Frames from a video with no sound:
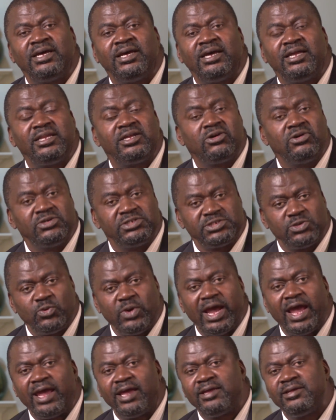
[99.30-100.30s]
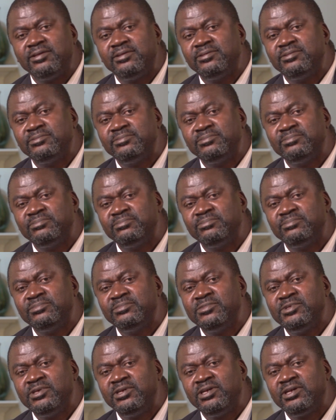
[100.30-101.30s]
and he goes away.
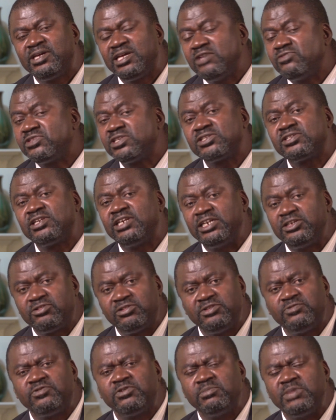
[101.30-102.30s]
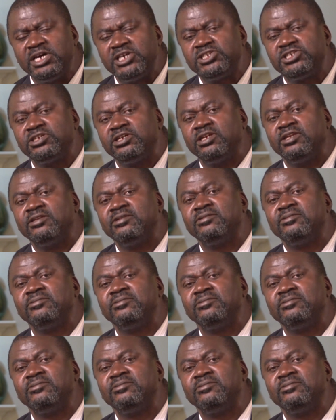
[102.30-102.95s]
Gives us little information.